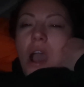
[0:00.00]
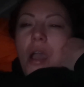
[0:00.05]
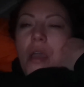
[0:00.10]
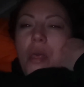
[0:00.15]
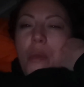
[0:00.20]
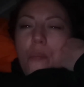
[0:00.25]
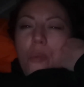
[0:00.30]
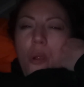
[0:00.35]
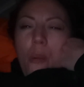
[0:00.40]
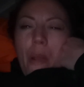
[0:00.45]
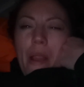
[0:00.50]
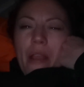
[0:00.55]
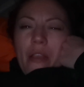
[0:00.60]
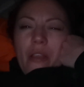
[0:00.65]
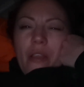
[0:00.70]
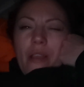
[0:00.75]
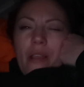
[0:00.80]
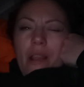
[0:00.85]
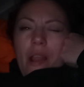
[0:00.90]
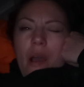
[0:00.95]
and then probably
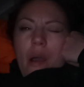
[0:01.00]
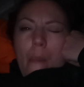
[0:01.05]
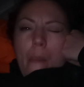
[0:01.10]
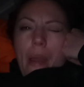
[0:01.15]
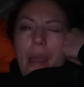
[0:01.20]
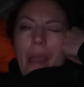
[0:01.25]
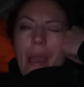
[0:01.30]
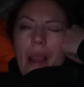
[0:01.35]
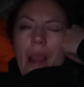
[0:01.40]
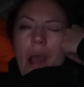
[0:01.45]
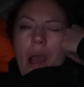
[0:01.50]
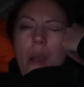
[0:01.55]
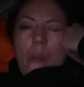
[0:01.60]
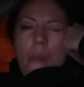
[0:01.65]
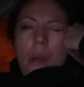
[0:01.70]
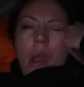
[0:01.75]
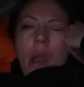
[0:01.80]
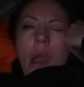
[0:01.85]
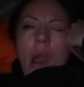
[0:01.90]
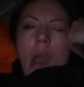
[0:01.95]
just start packing up,
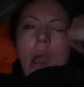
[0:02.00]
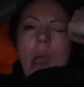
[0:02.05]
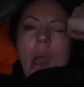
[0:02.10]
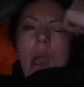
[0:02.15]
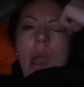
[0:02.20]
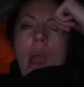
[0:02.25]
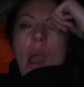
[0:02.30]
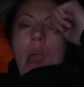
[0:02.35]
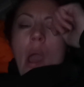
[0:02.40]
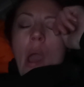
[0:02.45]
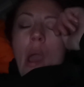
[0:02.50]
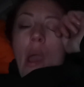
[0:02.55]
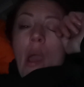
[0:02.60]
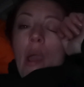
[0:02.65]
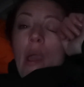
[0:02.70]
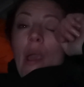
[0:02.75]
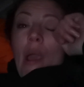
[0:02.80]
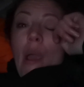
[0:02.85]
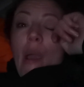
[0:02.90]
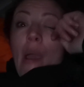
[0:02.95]

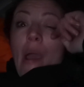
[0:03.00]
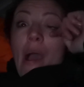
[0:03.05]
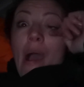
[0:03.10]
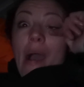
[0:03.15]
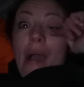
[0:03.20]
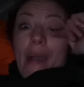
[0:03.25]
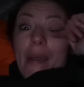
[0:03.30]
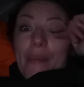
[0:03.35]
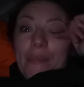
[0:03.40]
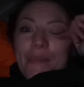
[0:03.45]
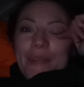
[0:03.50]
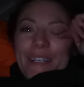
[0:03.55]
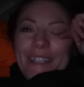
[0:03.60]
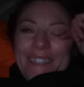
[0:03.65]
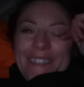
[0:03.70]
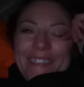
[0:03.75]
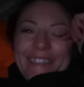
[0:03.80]
go home.